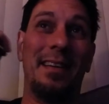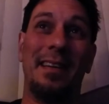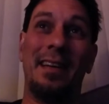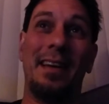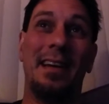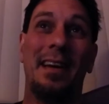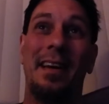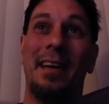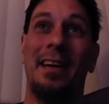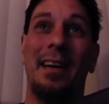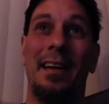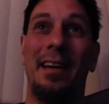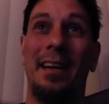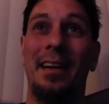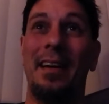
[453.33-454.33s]

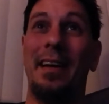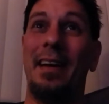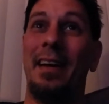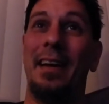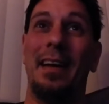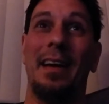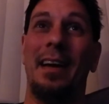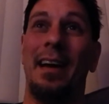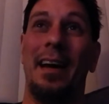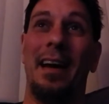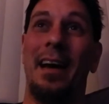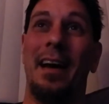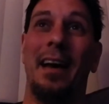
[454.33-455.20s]
(silence)